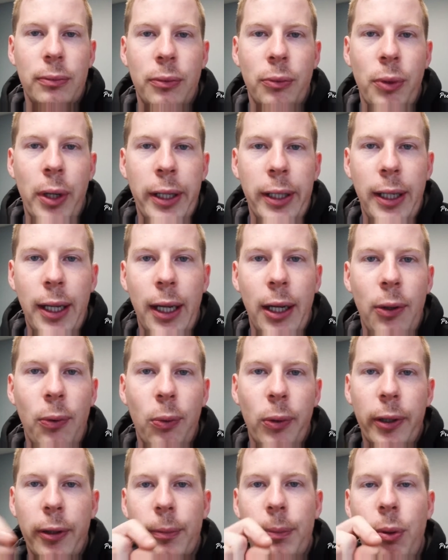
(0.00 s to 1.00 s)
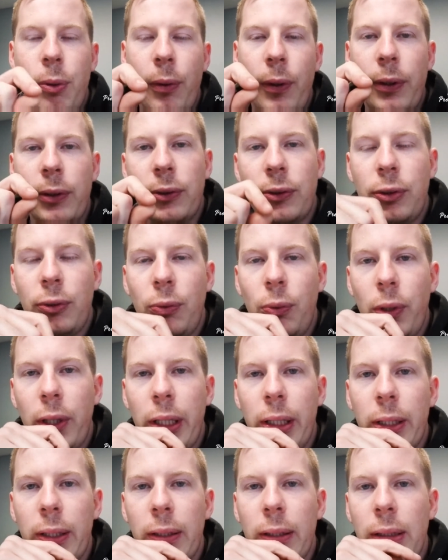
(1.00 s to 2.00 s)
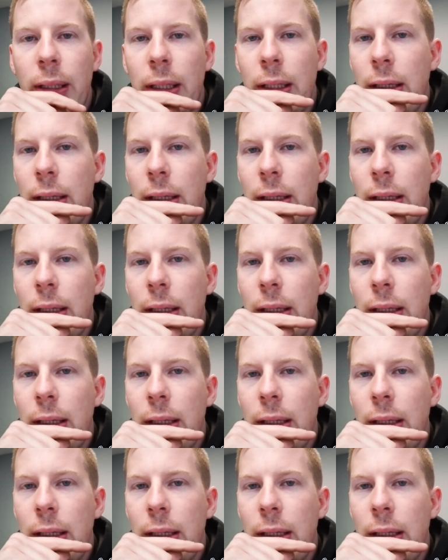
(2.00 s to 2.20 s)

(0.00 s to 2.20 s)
Right now, we're at a point to where